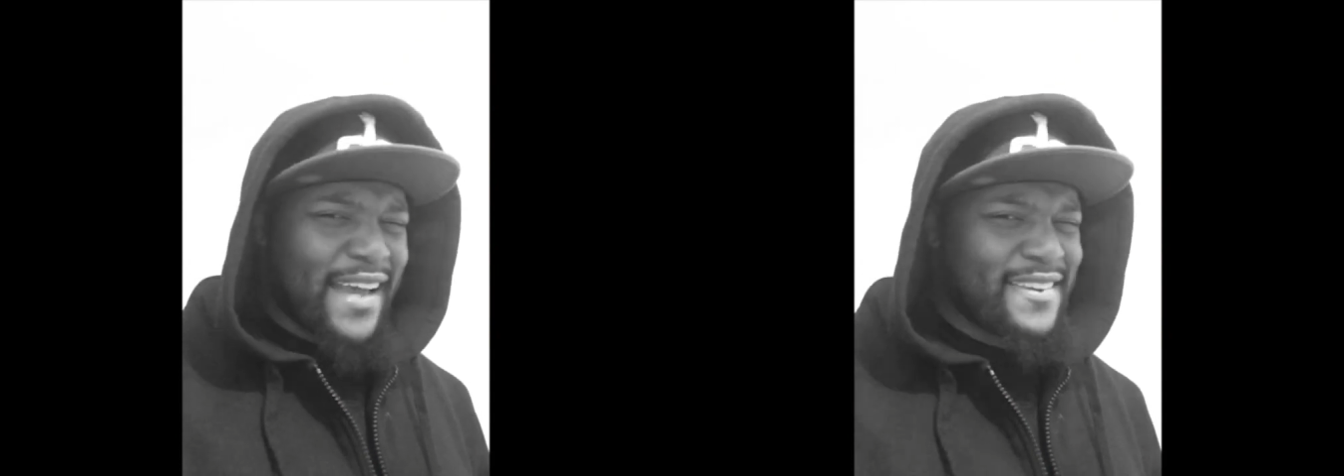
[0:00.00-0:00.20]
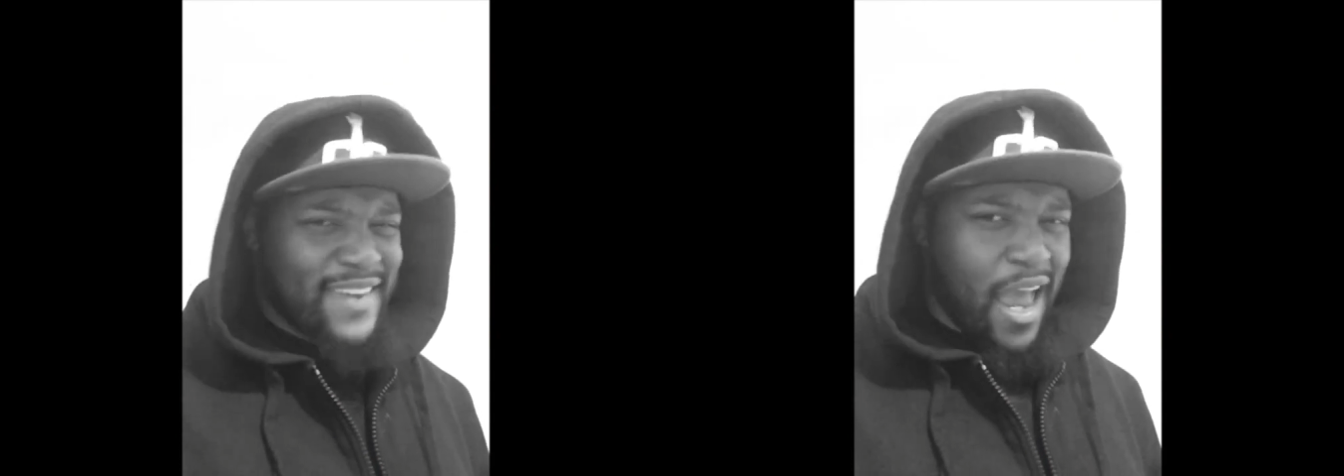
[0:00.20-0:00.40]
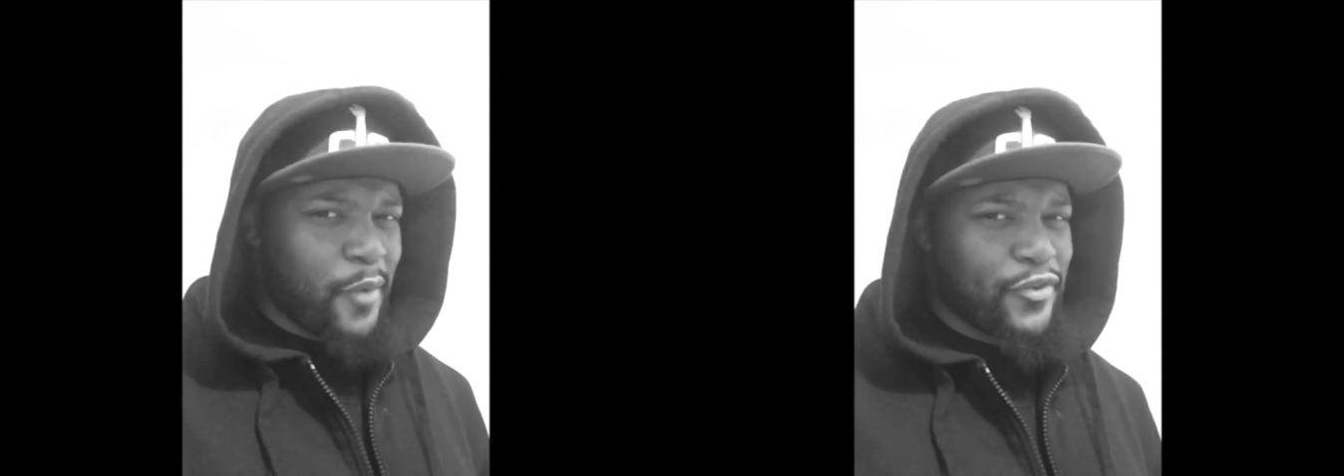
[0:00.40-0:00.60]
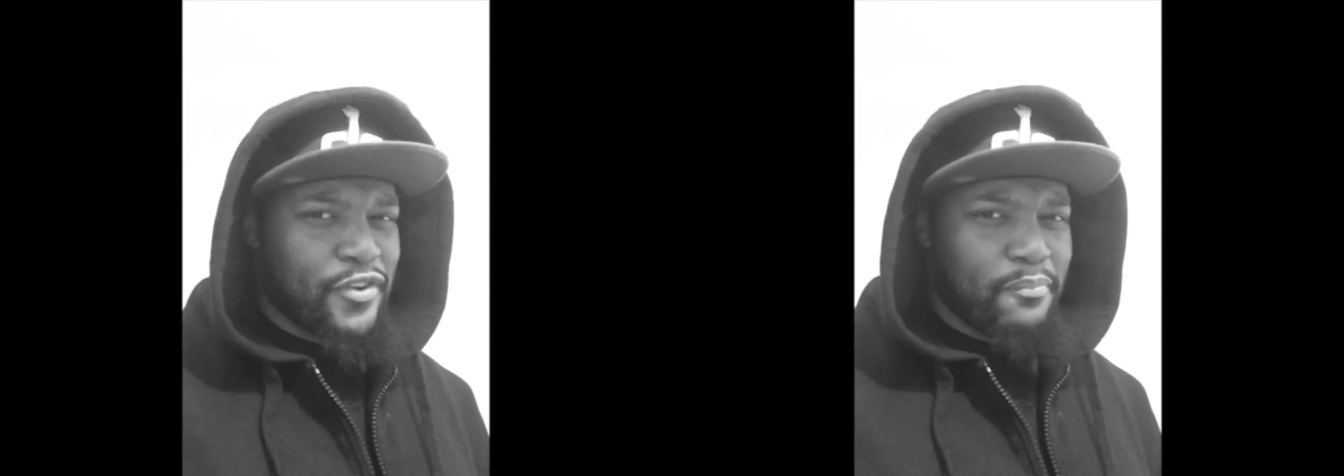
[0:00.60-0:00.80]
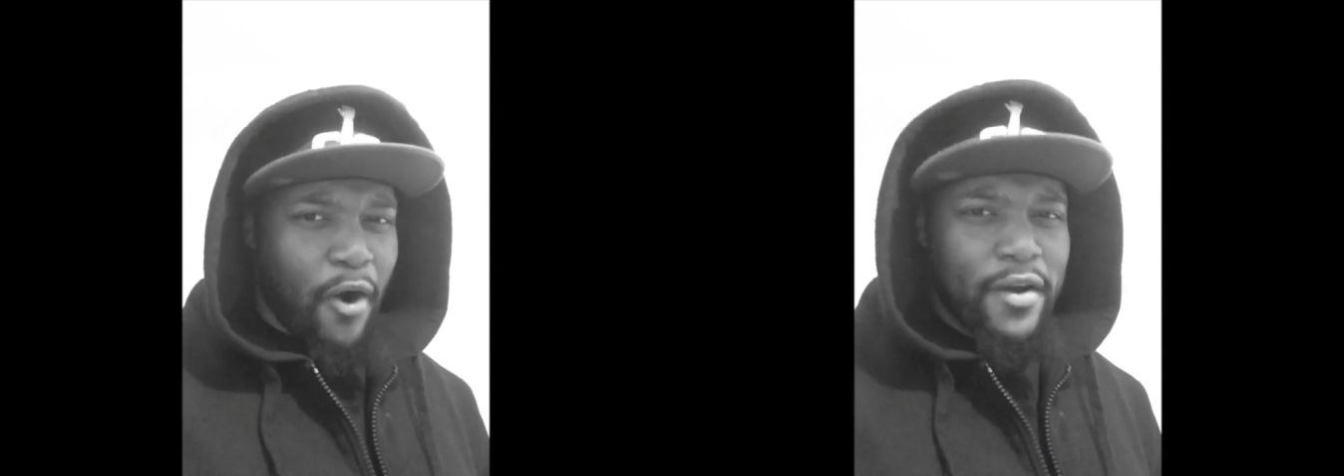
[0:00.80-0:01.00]
I sound
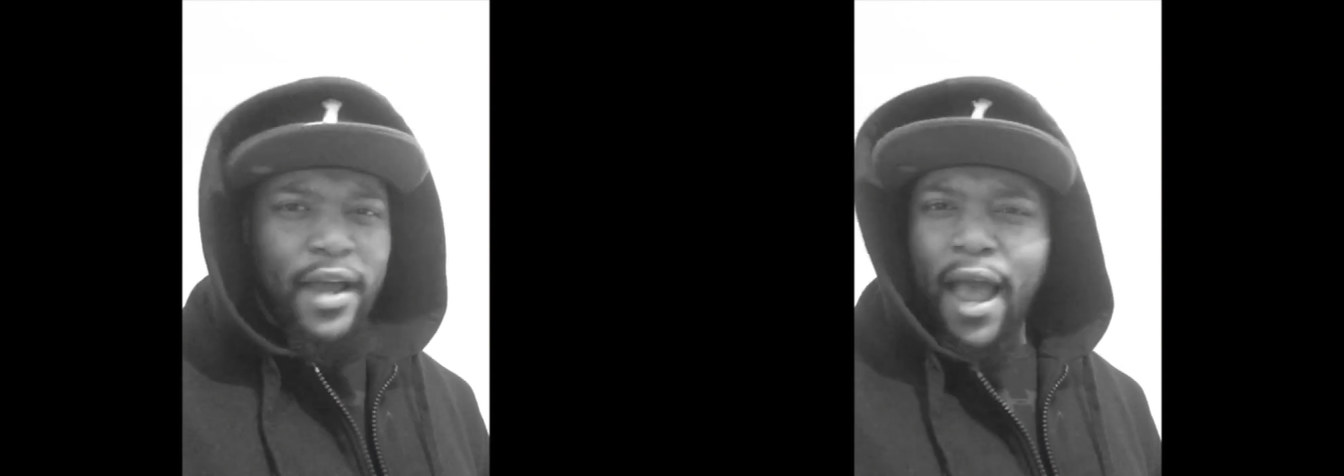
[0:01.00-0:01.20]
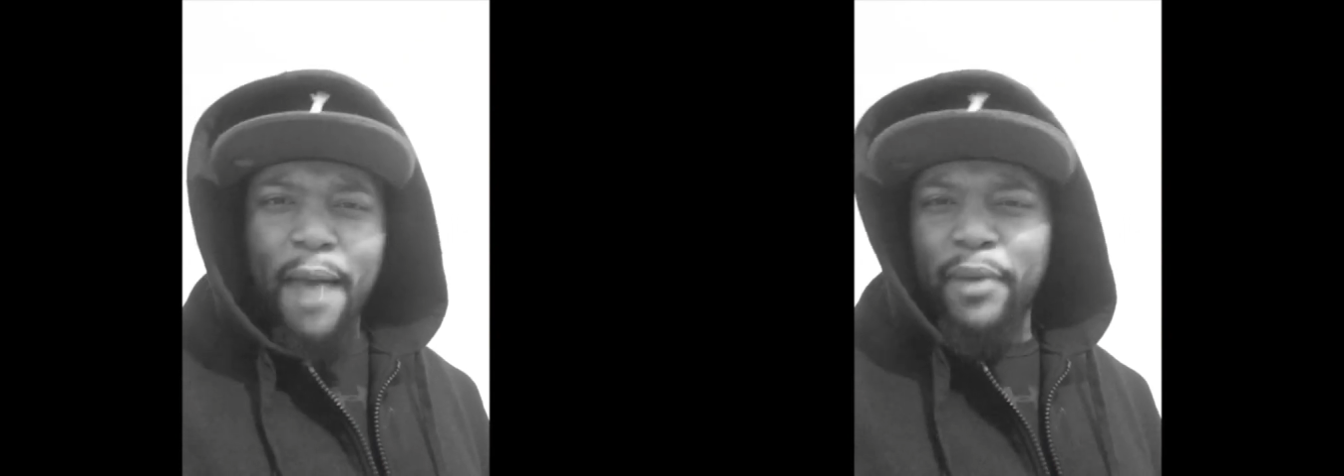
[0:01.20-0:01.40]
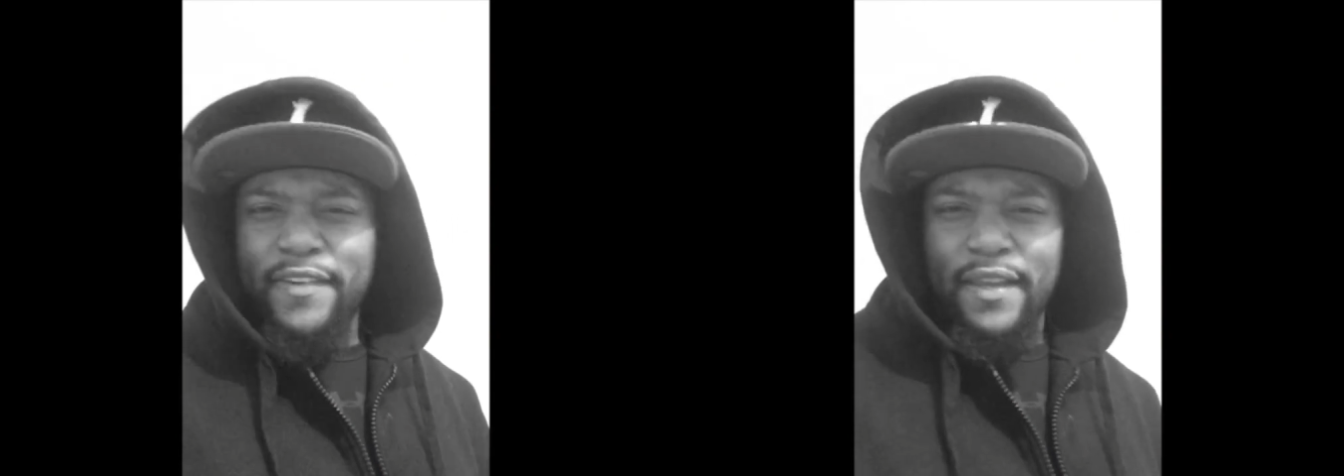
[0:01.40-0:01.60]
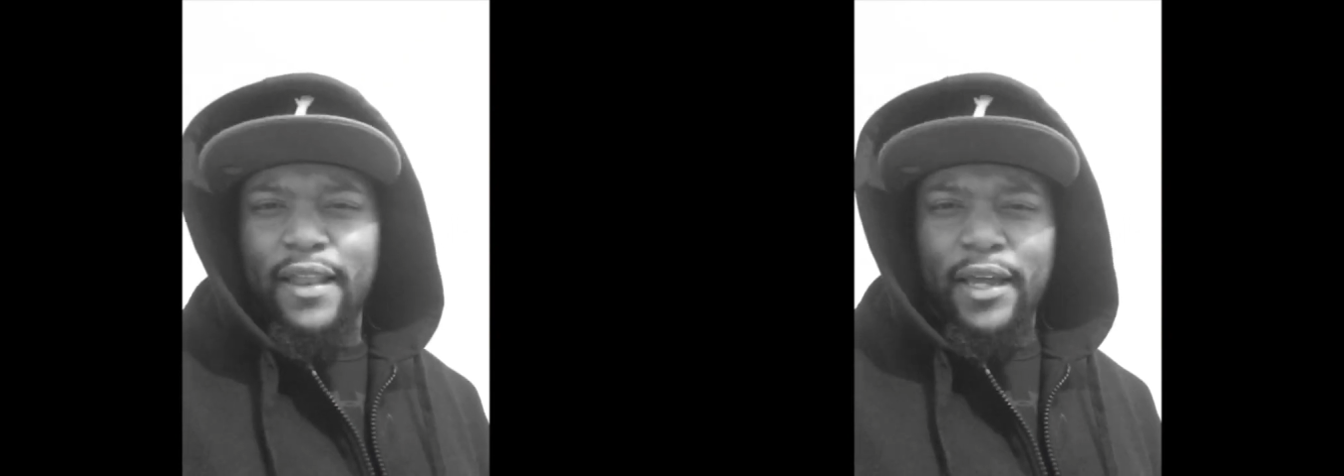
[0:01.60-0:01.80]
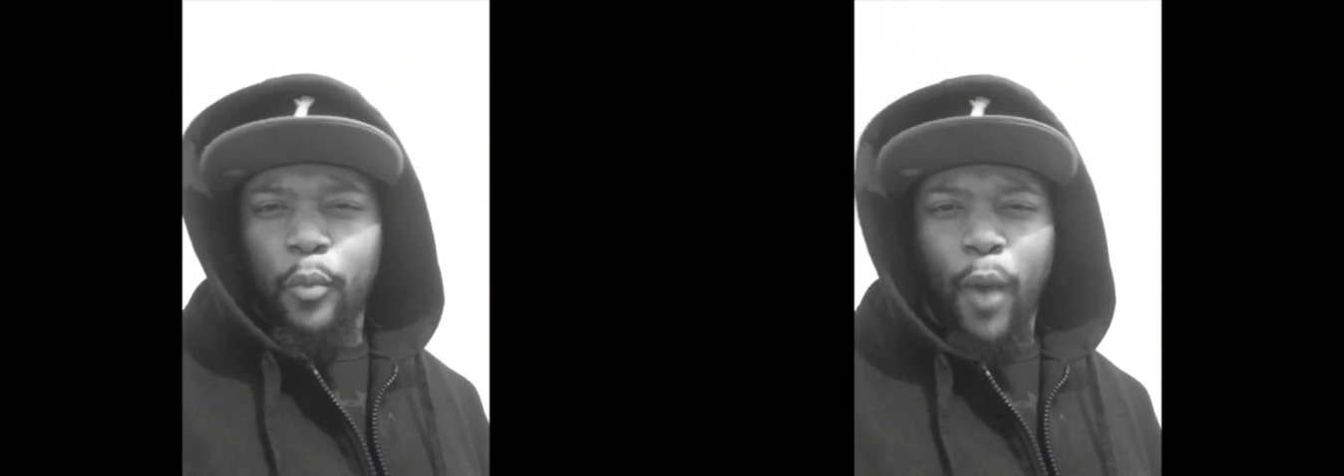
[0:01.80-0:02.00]
smart, I must
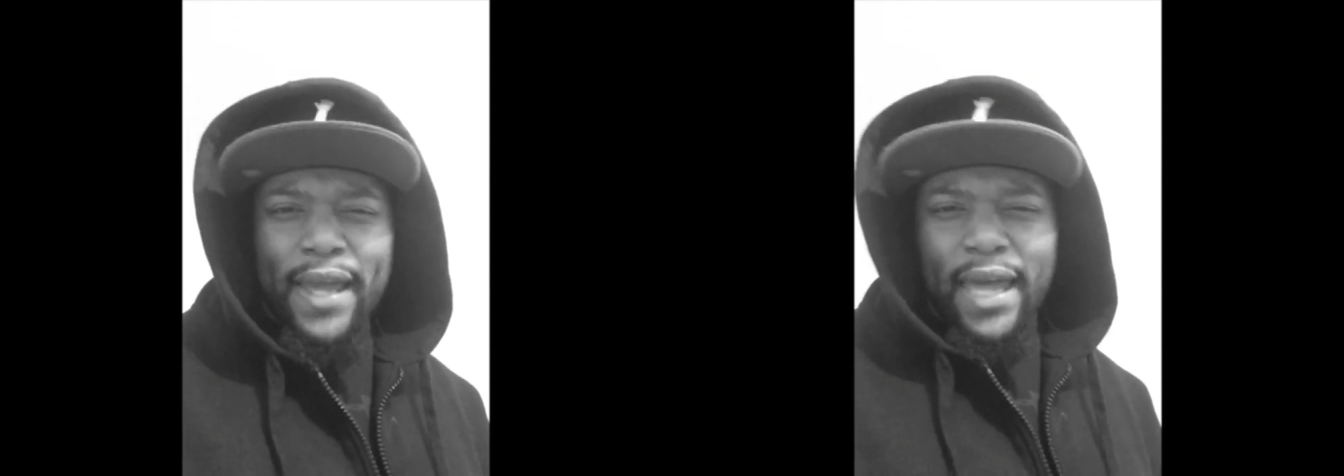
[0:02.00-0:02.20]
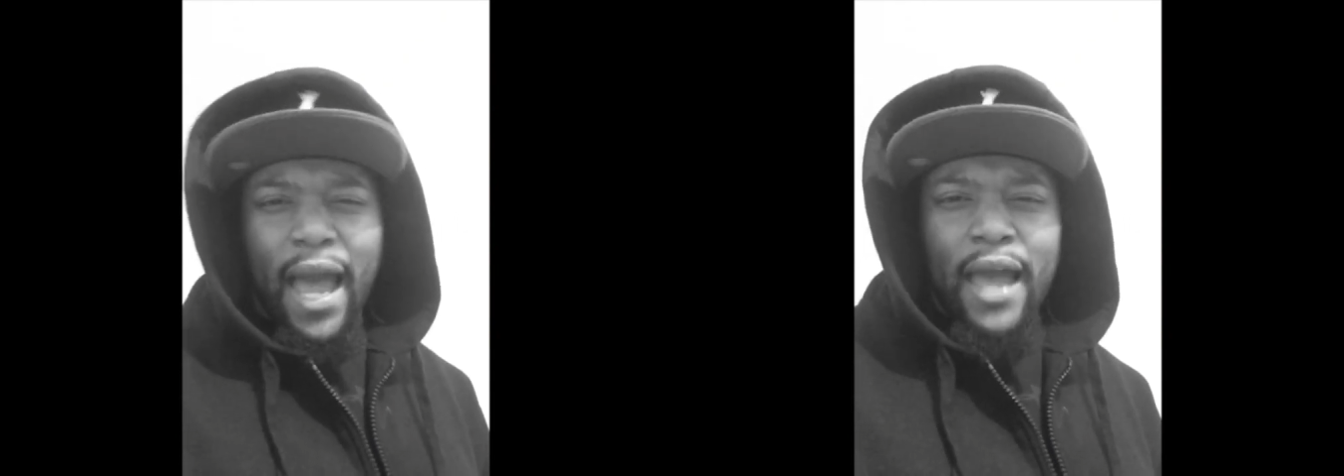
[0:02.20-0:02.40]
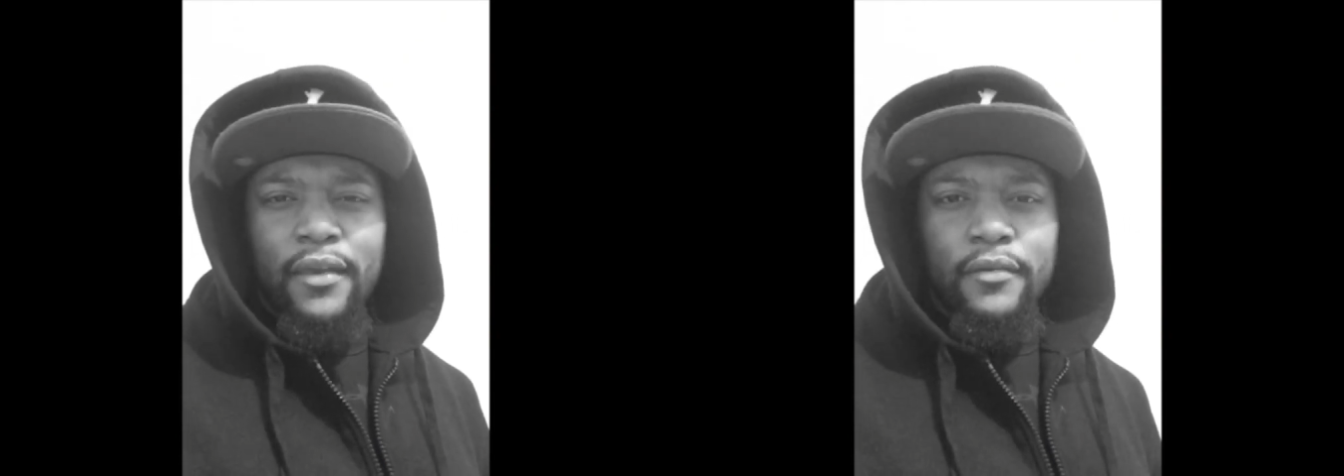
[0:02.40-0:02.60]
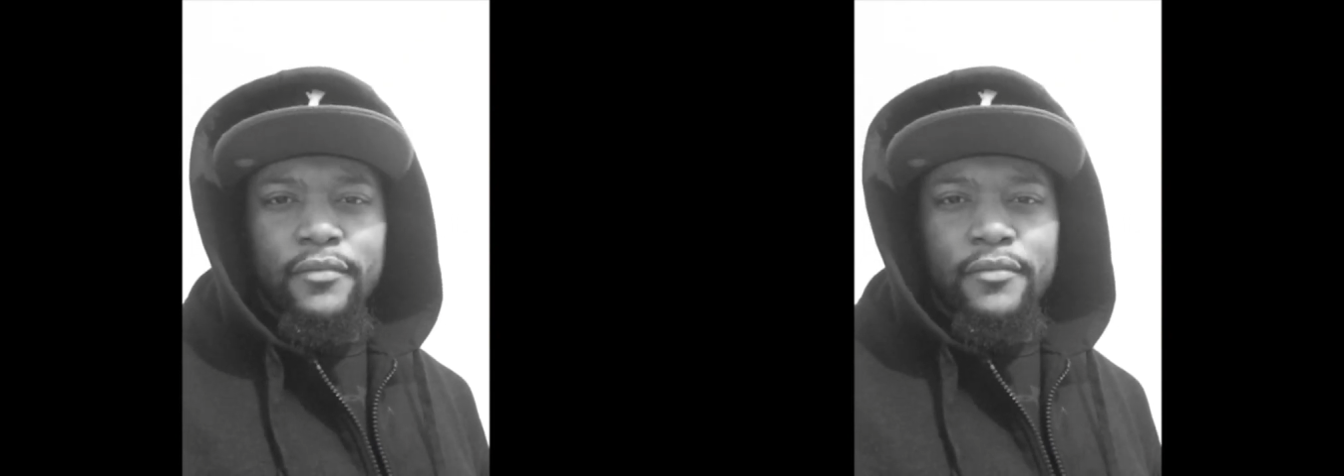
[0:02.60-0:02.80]
sound like a white guy?